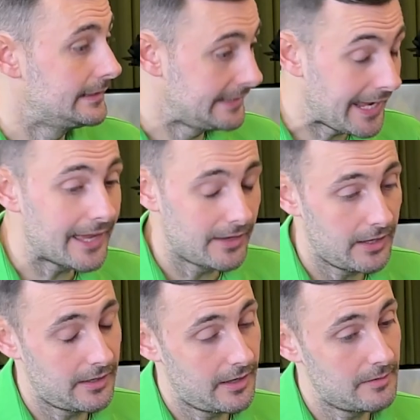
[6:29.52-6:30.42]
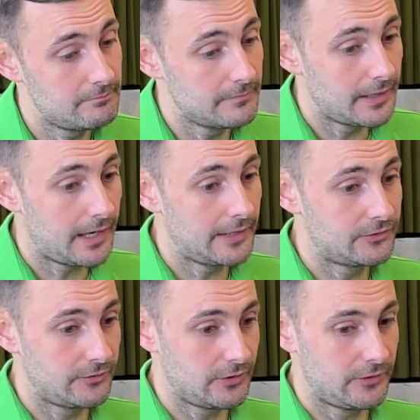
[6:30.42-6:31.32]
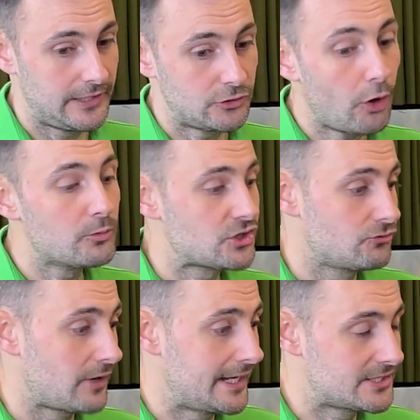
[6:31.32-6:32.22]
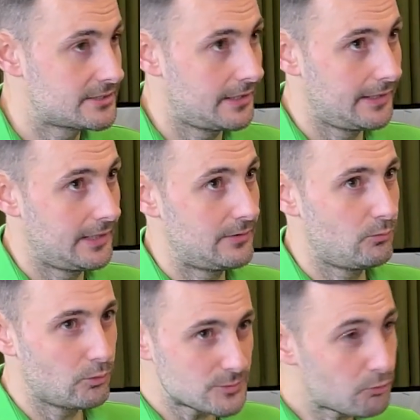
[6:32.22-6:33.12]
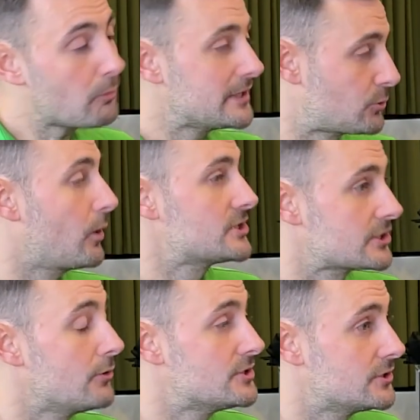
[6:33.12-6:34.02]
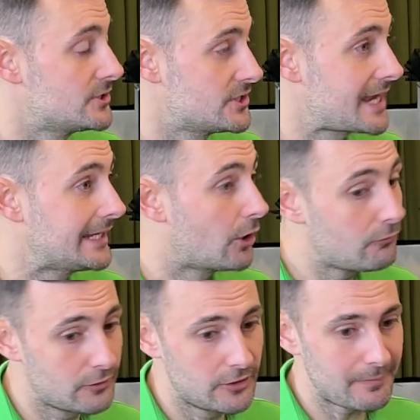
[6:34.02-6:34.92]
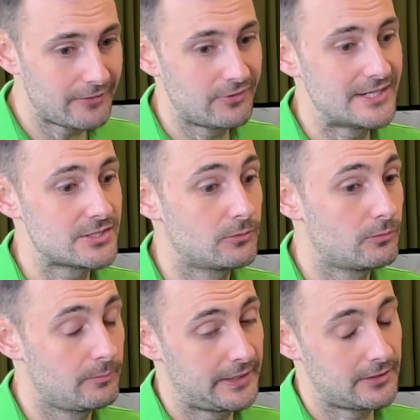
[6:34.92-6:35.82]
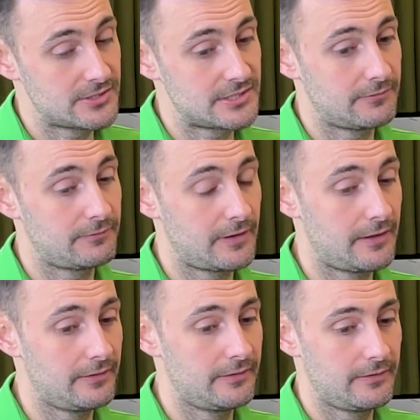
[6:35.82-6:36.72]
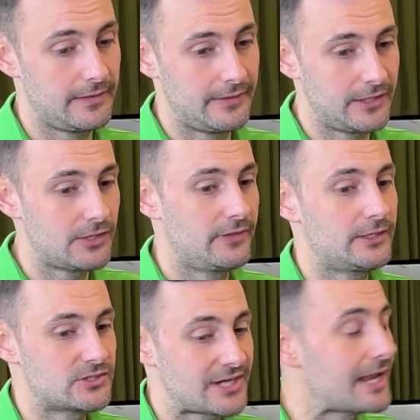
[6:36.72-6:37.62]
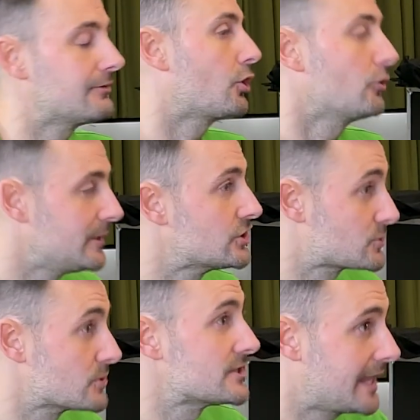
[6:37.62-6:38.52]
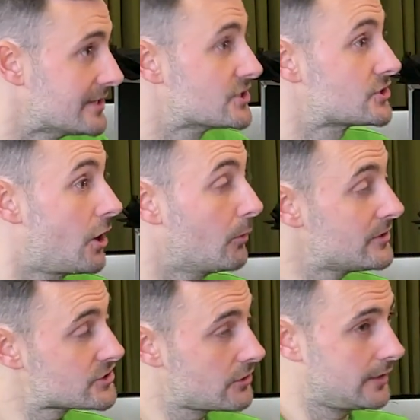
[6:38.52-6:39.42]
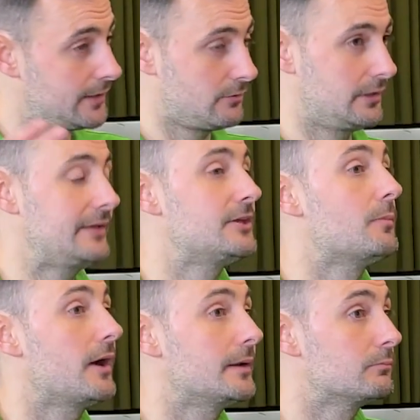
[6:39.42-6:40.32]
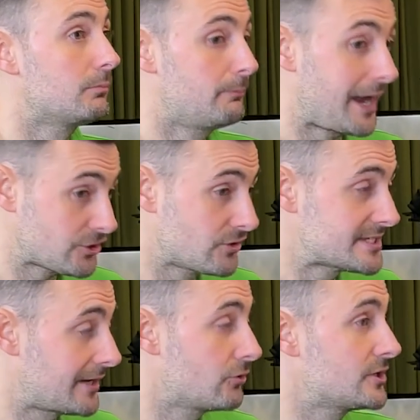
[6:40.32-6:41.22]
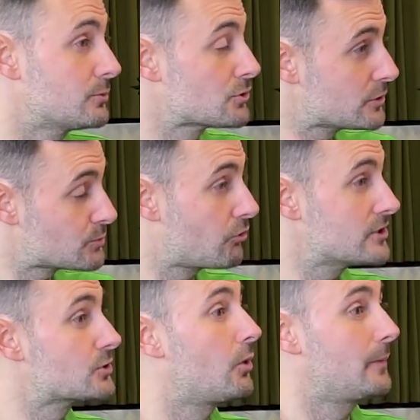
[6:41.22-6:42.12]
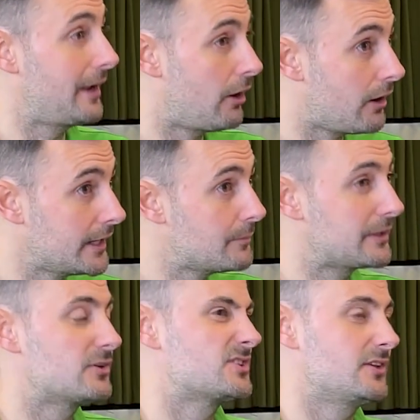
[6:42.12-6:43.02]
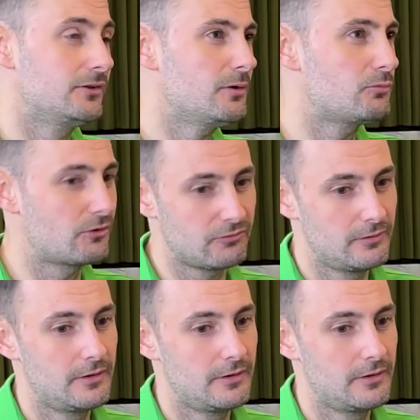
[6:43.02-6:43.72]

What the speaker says: Yeah, and the adoption rate, it was probably quite slow to take off, and the main reason because of the scale of economy just wasn't there to start with. So the lithium-ion battery technology was always priced quite a bit higher because the number of